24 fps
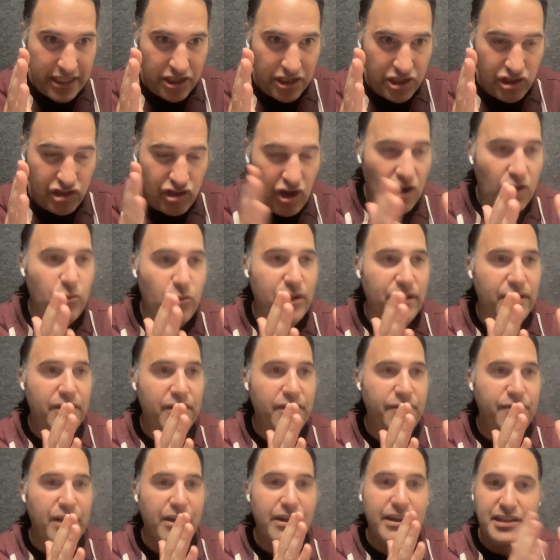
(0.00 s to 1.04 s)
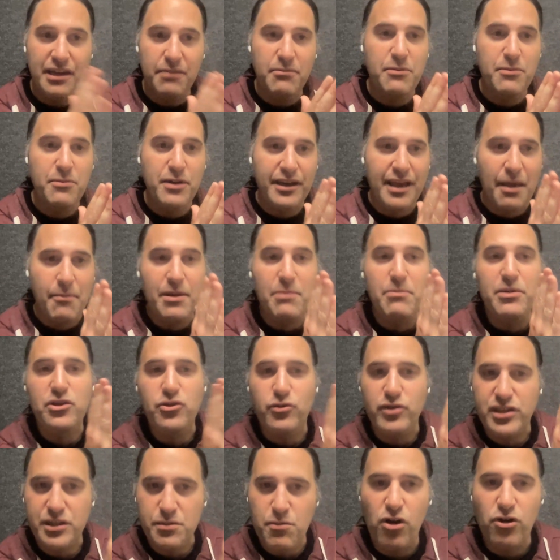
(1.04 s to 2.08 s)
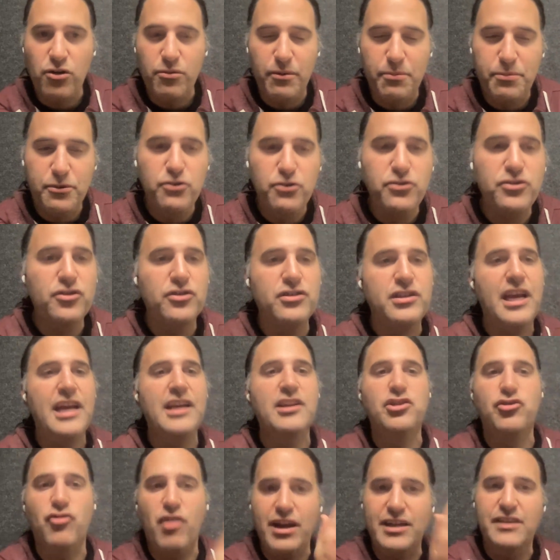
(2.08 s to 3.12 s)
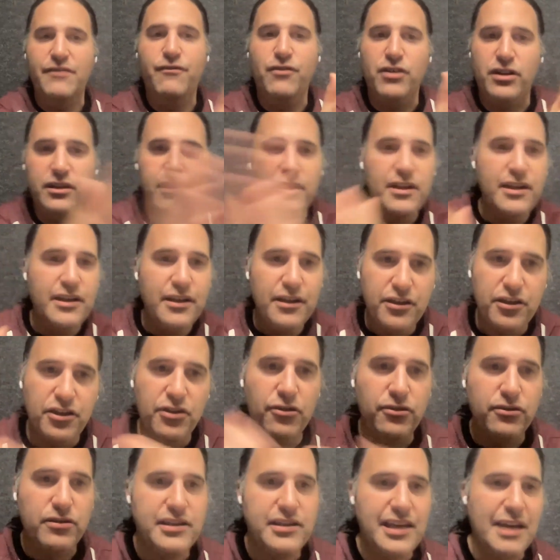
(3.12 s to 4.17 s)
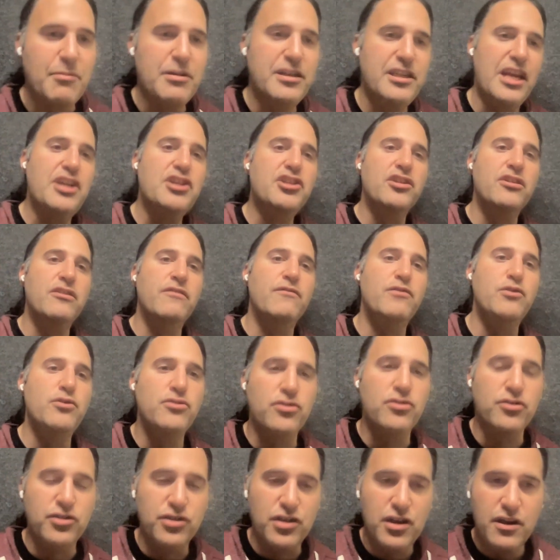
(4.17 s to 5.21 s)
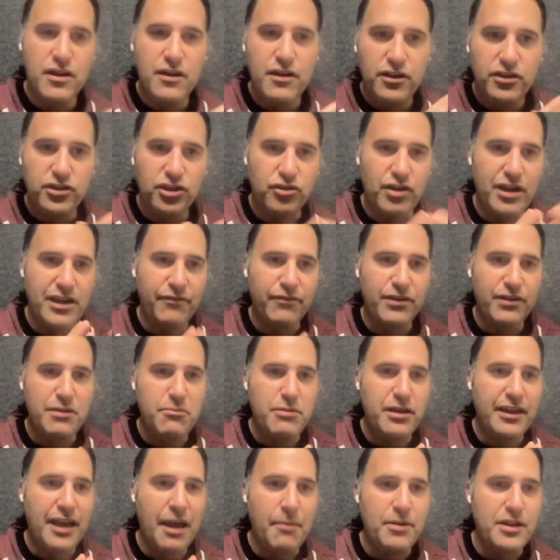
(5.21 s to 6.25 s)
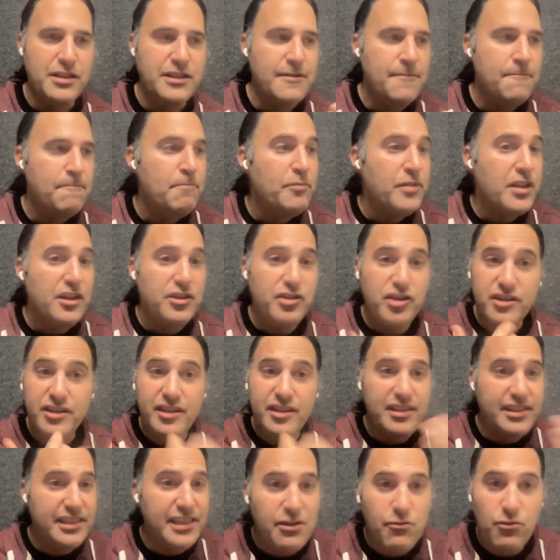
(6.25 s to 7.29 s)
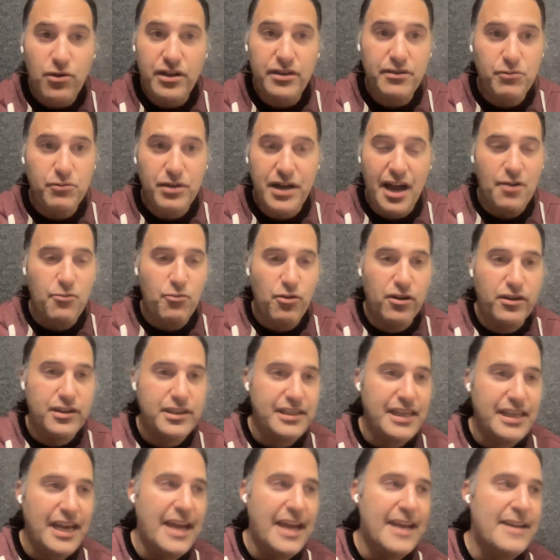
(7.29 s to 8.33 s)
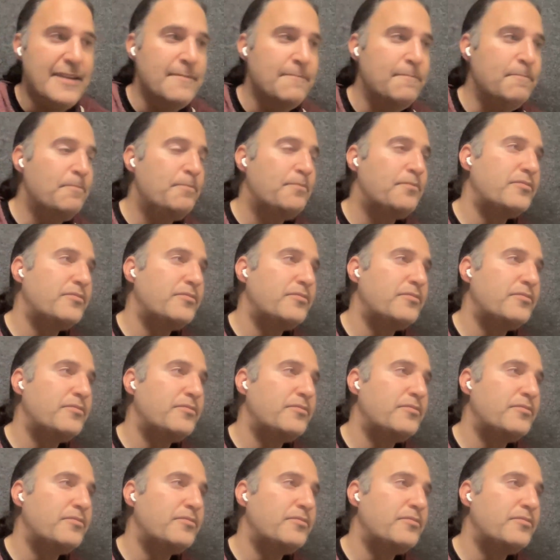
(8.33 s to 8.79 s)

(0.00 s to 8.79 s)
start with a very dumb email campaign, but to a small group of users, and try different, segmentation of users to try different email campaigns just to see what kind of works. And